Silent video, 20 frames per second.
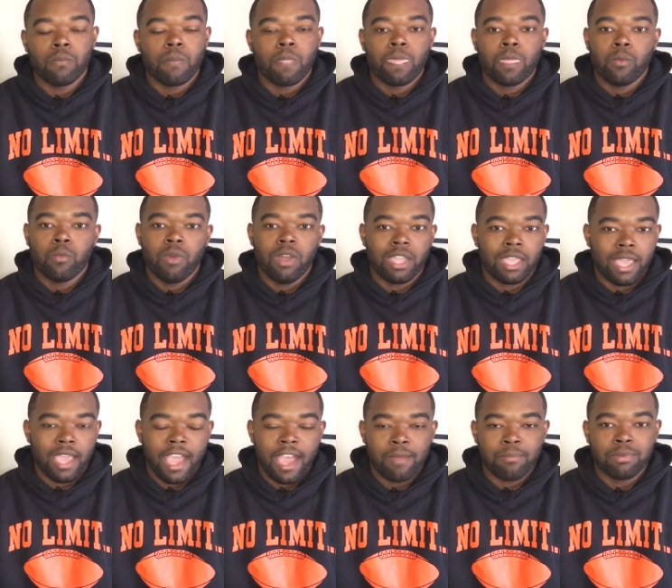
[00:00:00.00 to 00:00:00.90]
what can
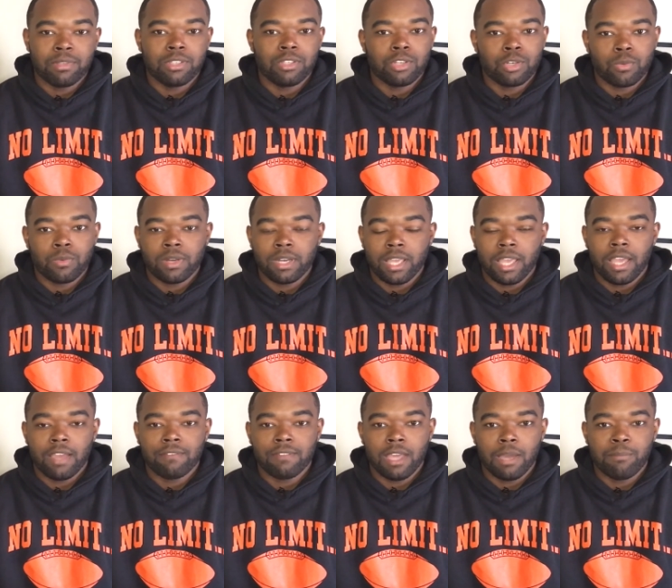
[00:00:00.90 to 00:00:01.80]
happen. You don't want to
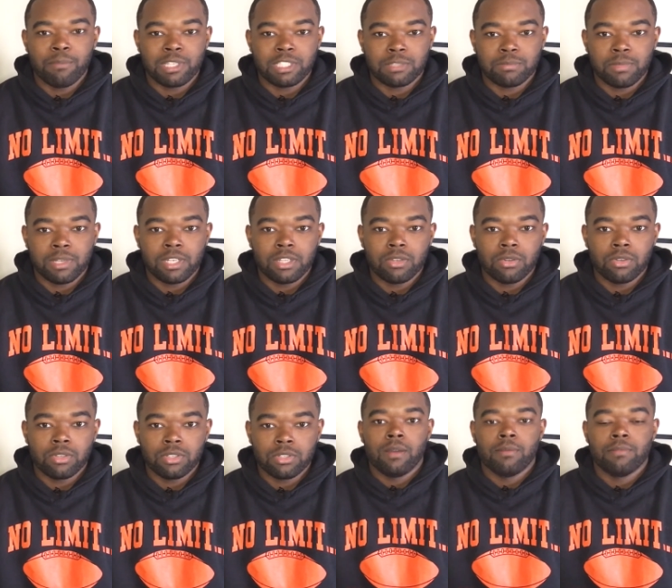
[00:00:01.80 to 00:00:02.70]
have that much money
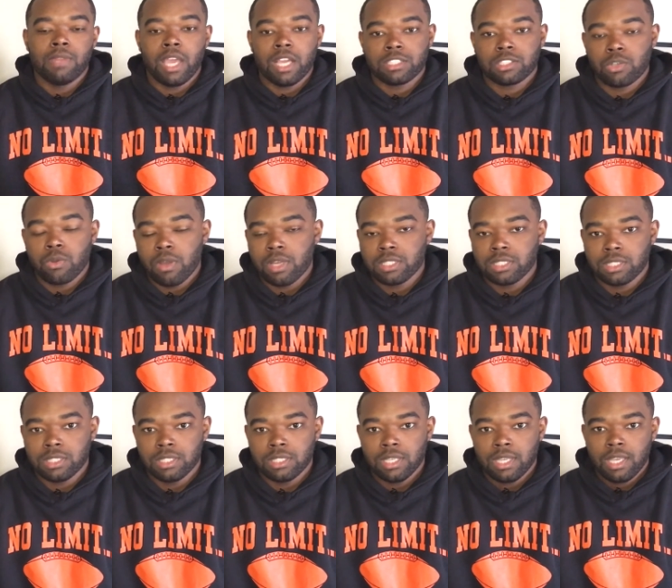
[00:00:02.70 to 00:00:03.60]
on you. Next
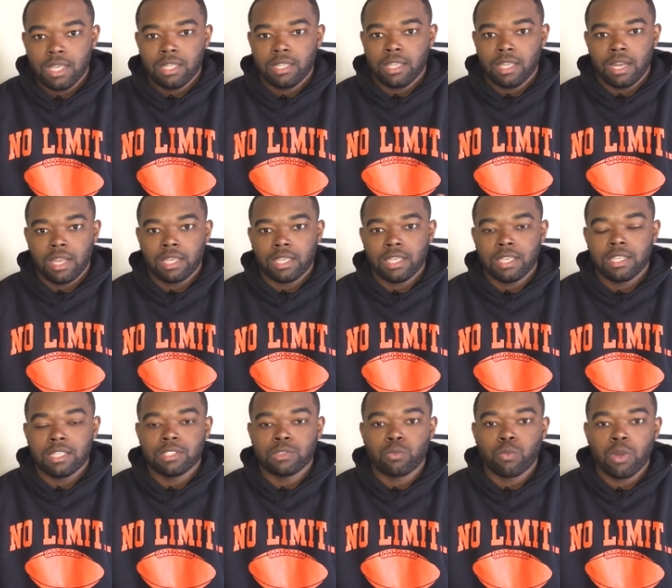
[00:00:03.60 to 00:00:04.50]
question that I get
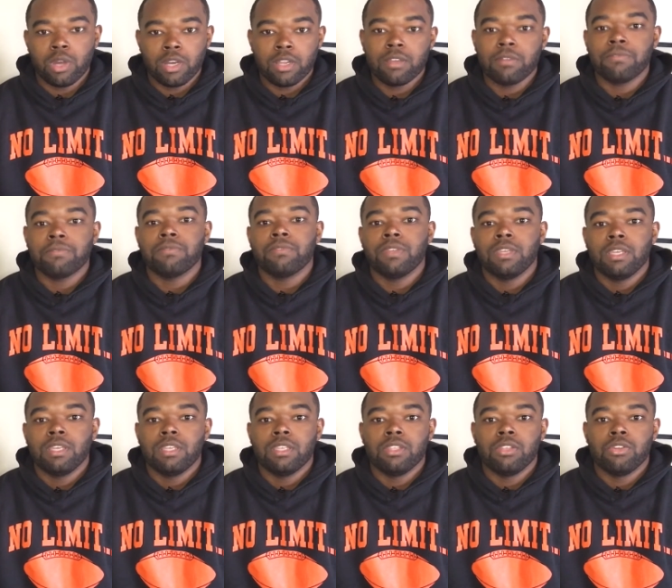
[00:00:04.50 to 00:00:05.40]
is, what if
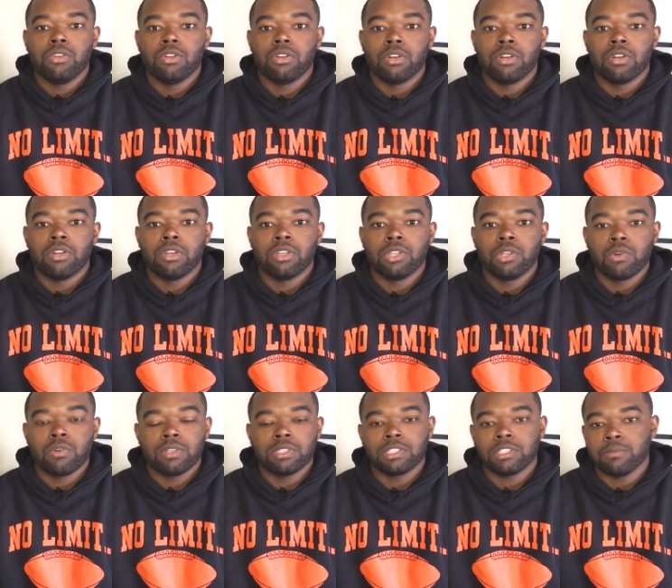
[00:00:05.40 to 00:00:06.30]
you're
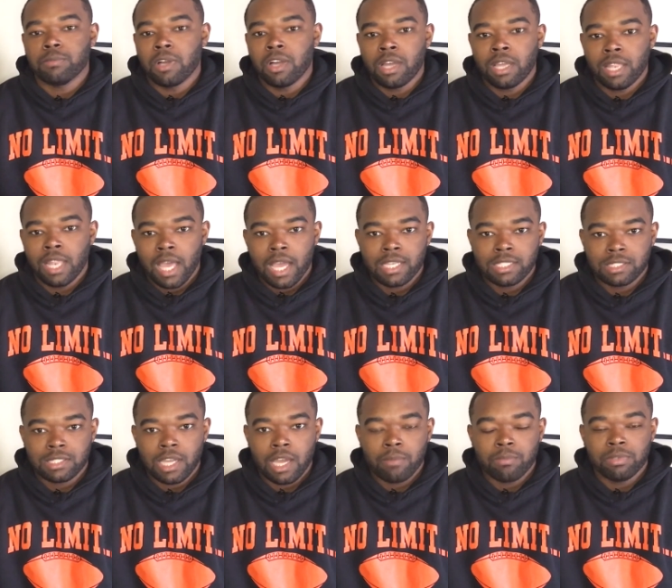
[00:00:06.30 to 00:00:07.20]
doing some online
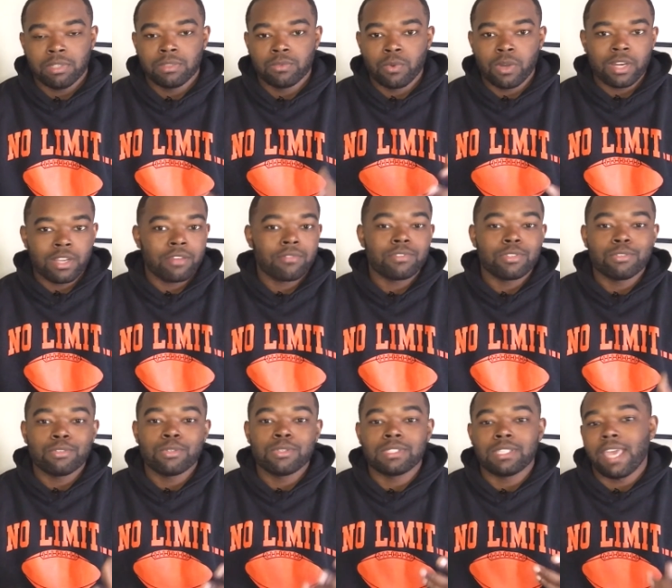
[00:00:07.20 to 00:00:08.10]
shopping? What if you're
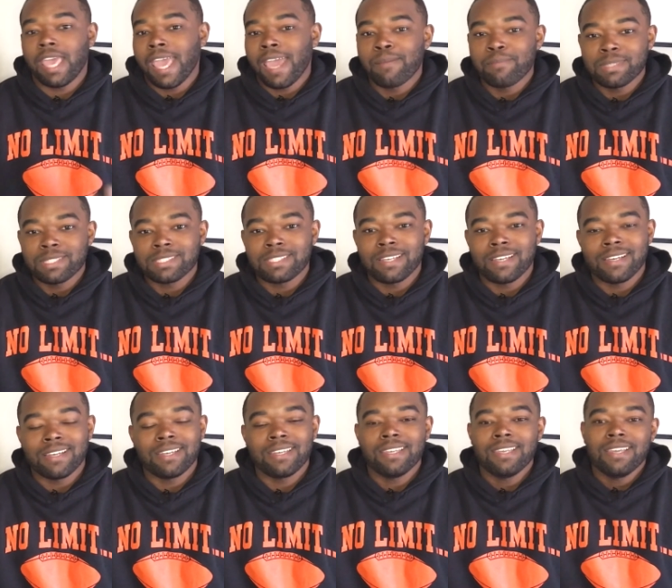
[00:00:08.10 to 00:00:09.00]
using
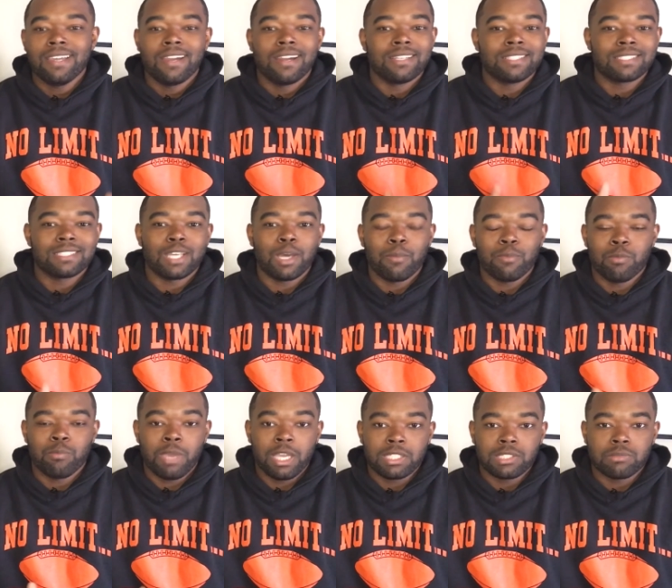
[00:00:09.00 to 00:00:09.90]
Amazon or something to
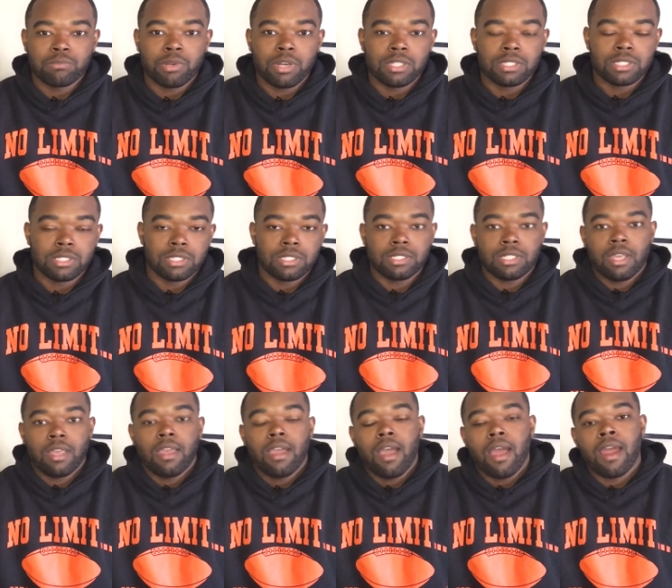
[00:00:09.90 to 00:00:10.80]
make some purchases?
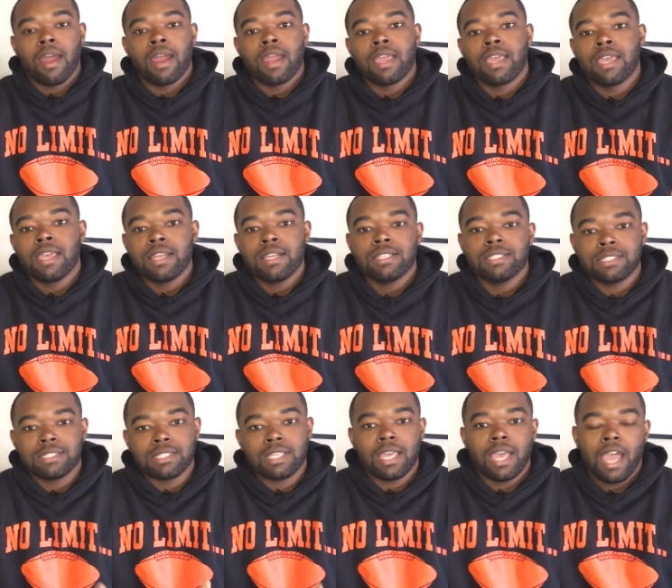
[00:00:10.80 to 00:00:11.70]
All right,
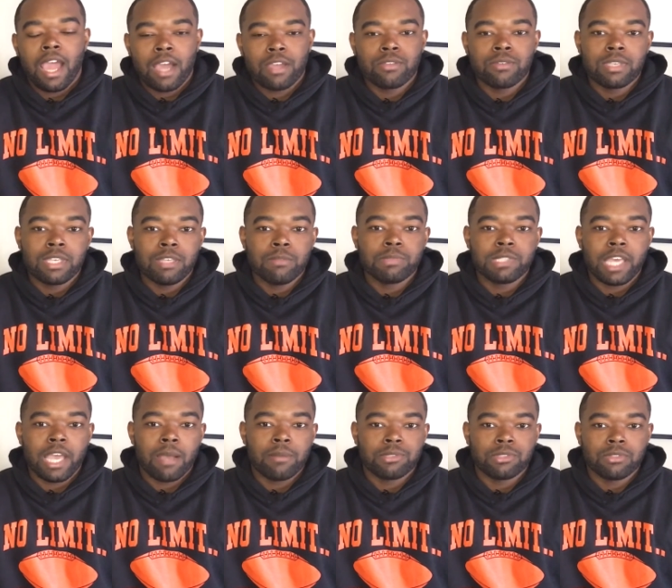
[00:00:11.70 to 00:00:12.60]
here's how you keep
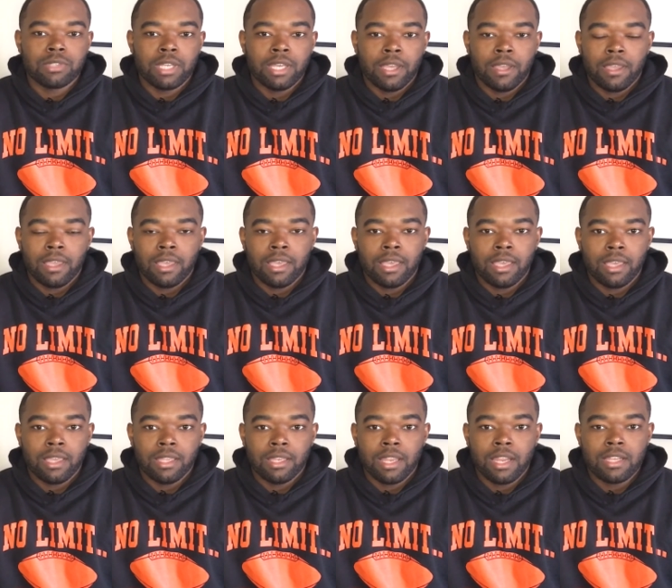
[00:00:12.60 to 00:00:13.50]
tabs on that,
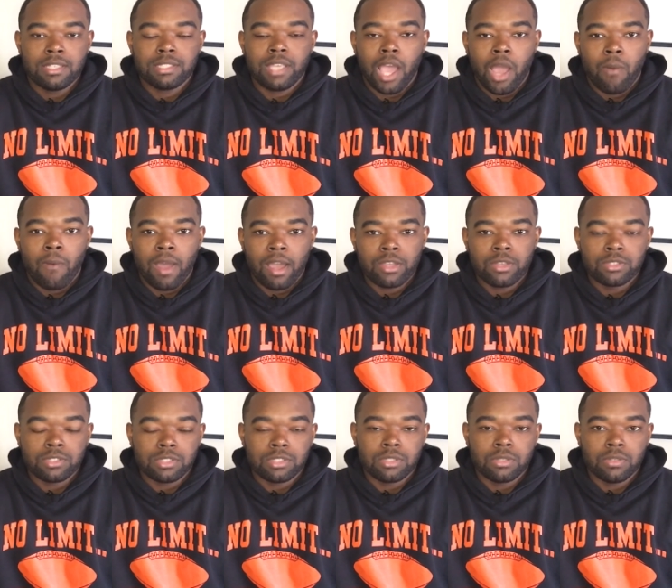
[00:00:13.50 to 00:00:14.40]
and here's how I
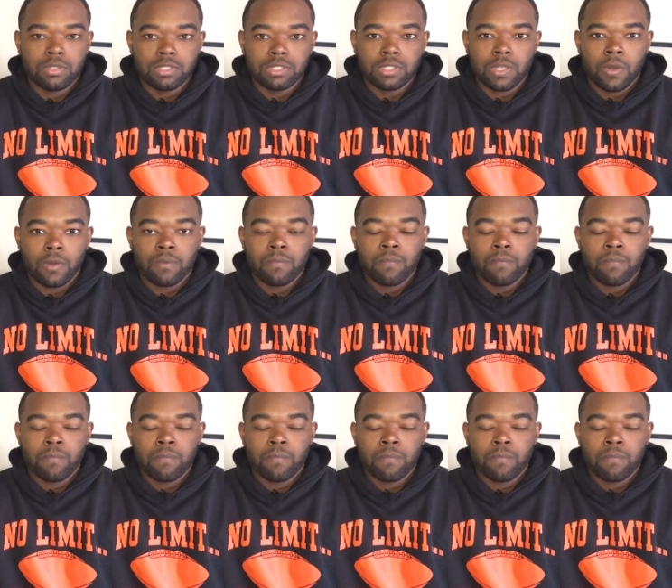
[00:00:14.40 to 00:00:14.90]
used to do it. So